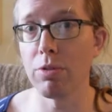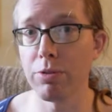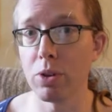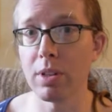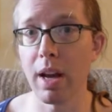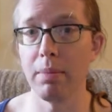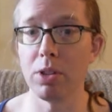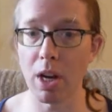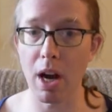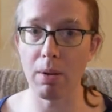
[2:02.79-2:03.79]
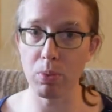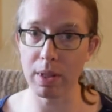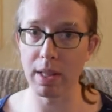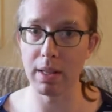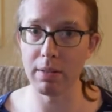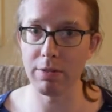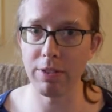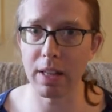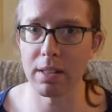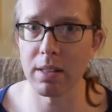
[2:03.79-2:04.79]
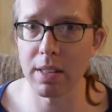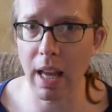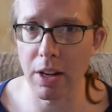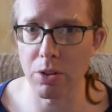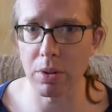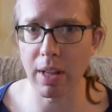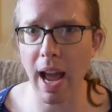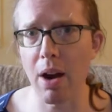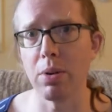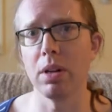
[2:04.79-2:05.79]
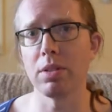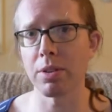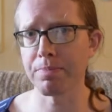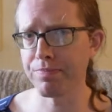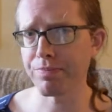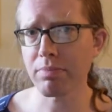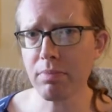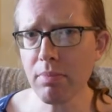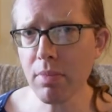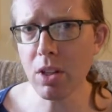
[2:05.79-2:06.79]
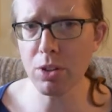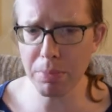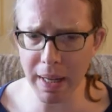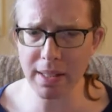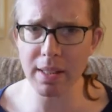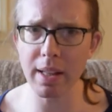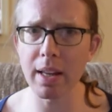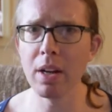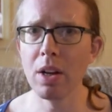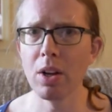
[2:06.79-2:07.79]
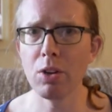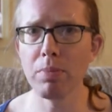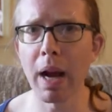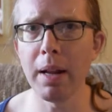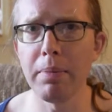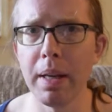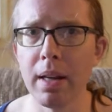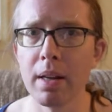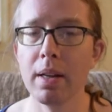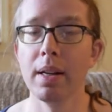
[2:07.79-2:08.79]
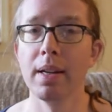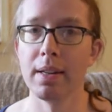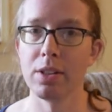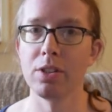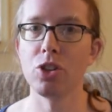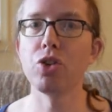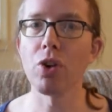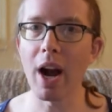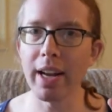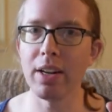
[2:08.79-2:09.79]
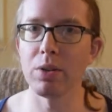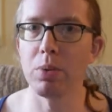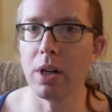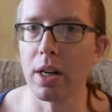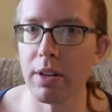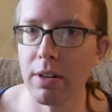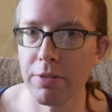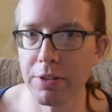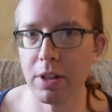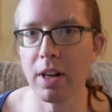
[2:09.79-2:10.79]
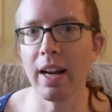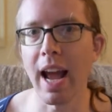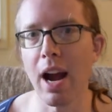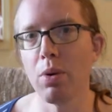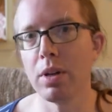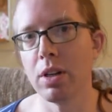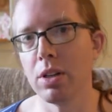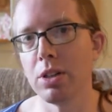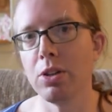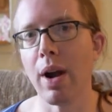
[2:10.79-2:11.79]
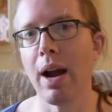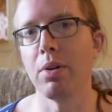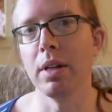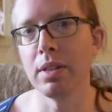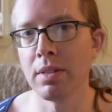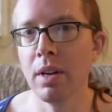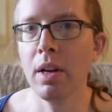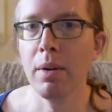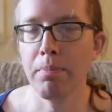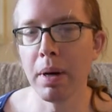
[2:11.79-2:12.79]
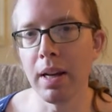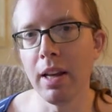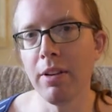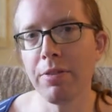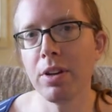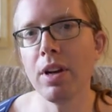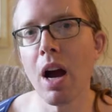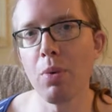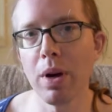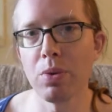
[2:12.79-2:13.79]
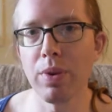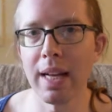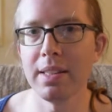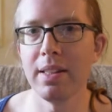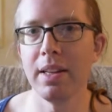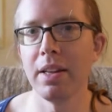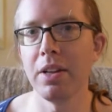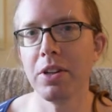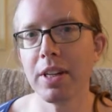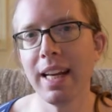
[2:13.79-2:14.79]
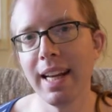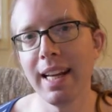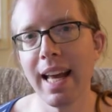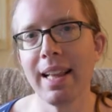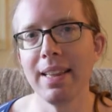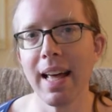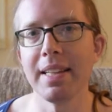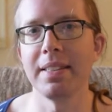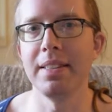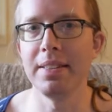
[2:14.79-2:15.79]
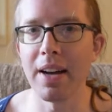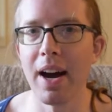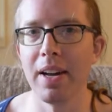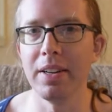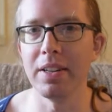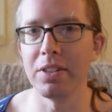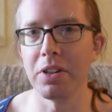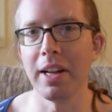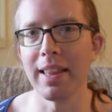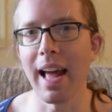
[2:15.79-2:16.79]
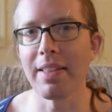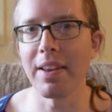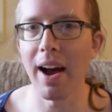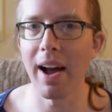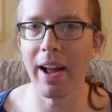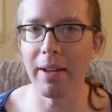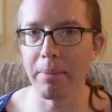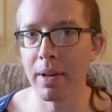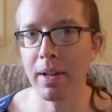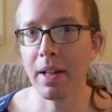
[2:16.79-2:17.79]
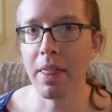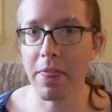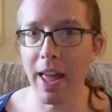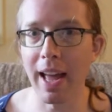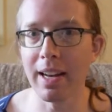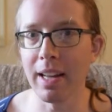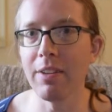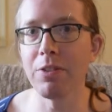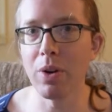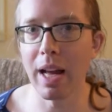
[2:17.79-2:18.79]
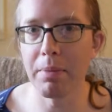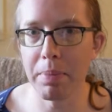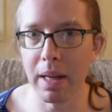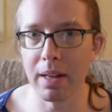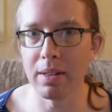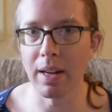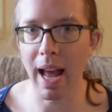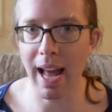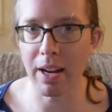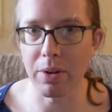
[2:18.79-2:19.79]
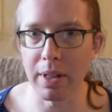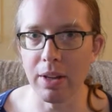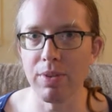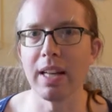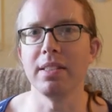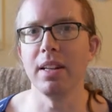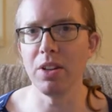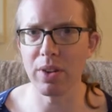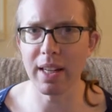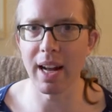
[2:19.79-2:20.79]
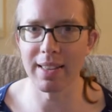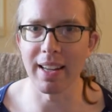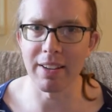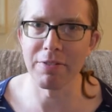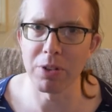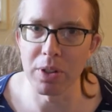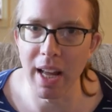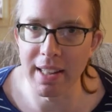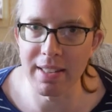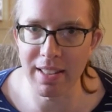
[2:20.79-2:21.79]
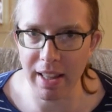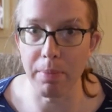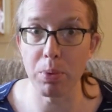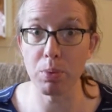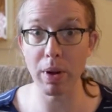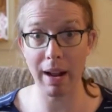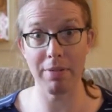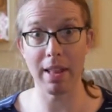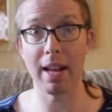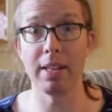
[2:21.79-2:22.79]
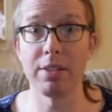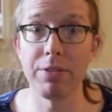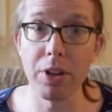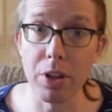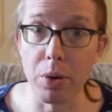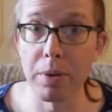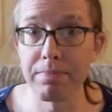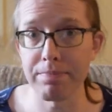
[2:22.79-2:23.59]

full-time job within fixed scheduled hours. So basically, you might be trying to work for an hour or 2 hours, but if you're not well rested, you're gonna get less done during that time than if you had been adequately rested. You had gotten like a full night's sleep, whatever that is for you.